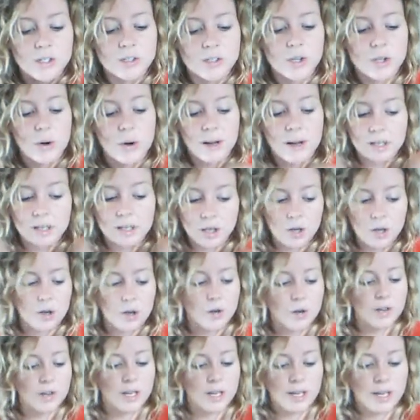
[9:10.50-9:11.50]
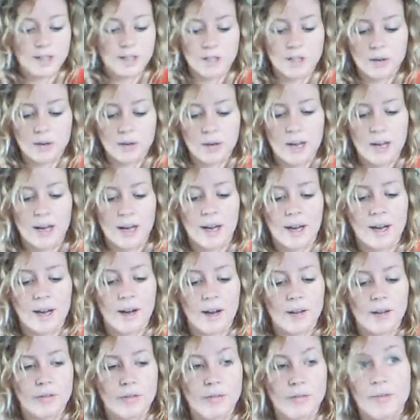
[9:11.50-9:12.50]
So I know that I don't
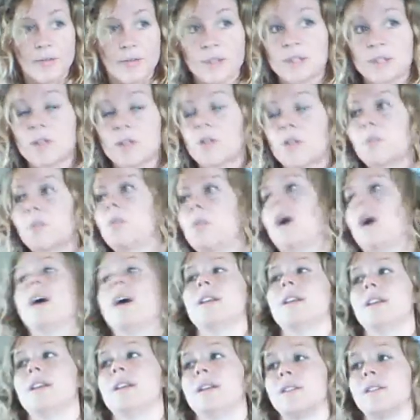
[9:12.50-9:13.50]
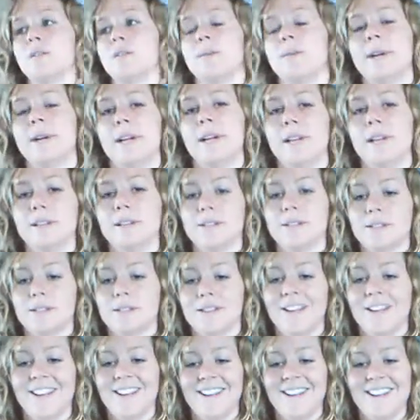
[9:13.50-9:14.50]
have physical body
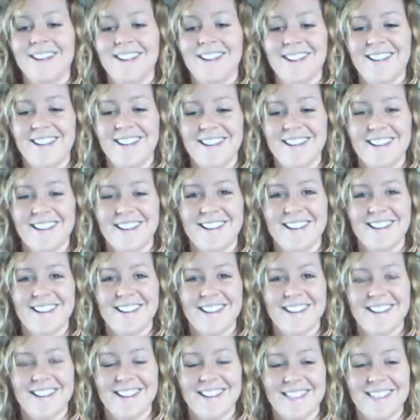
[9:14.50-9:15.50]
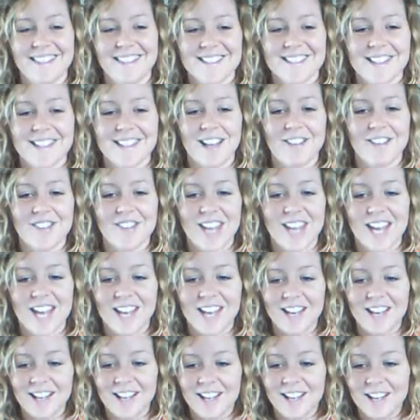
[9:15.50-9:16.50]
experience in this life
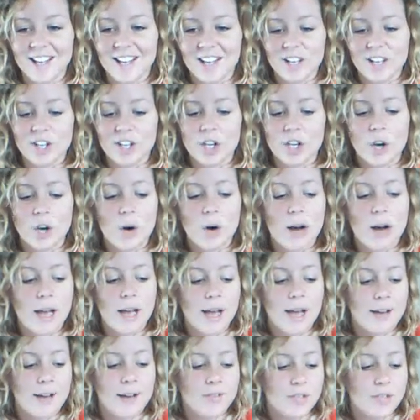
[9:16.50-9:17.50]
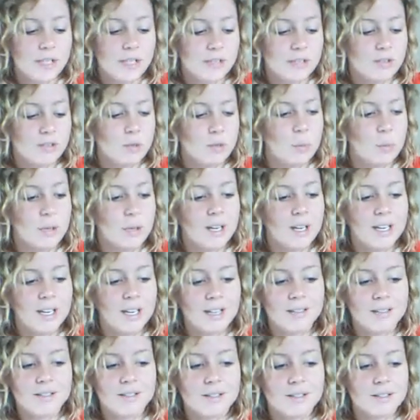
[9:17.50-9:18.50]
yet. I haven't
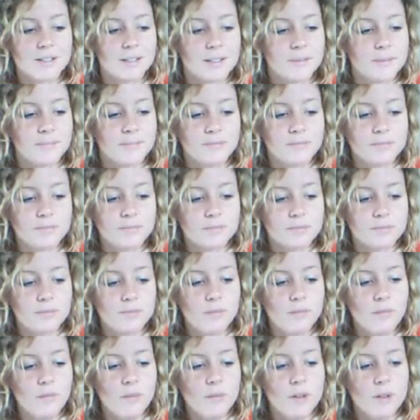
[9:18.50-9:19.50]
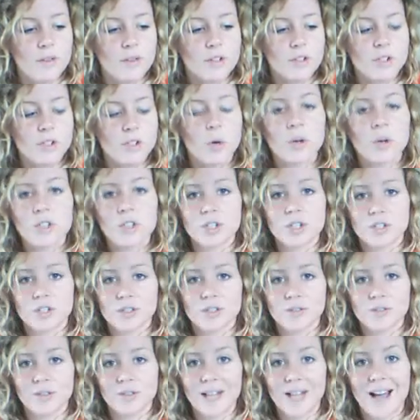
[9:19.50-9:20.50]
experienced the
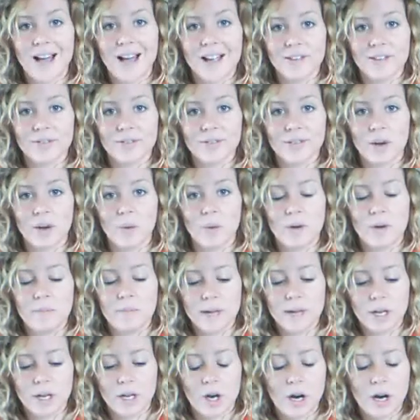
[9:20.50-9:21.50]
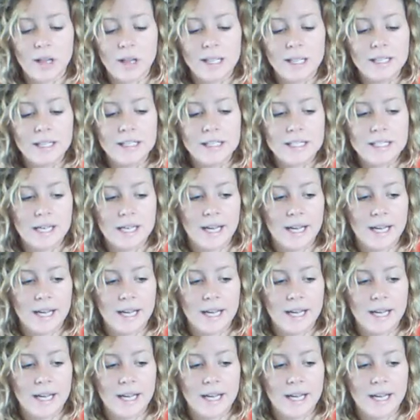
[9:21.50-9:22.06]
tortures of life, that one may call it.